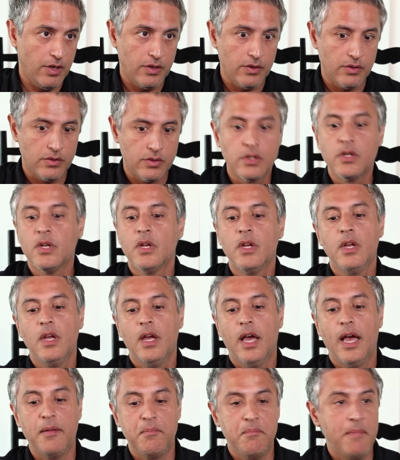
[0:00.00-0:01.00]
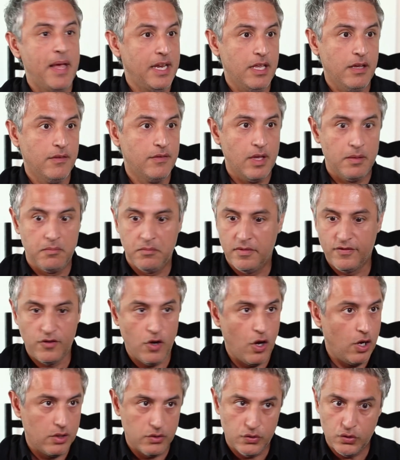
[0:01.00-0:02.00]
years, and many of them have
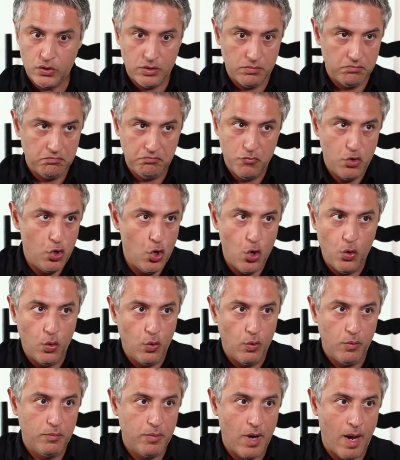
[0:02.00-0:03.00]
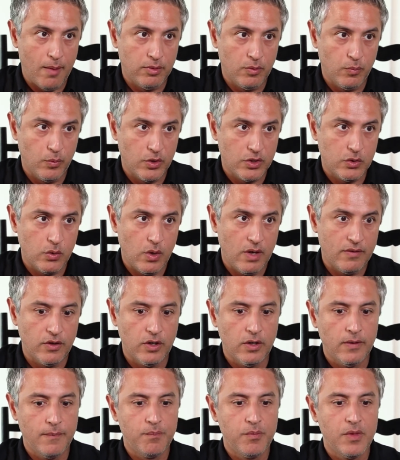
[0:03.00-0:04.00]
caused no problem
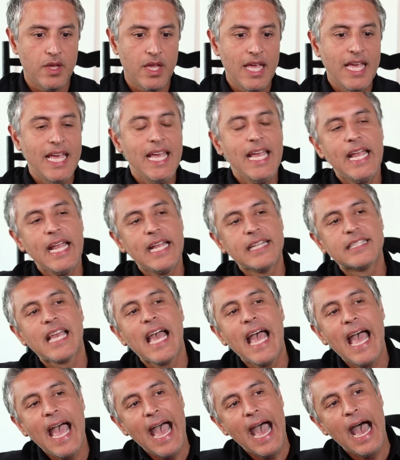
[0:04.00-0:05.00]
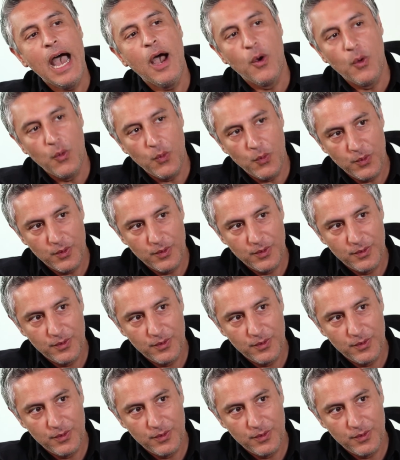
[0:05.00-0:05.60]
whatsoever. It's how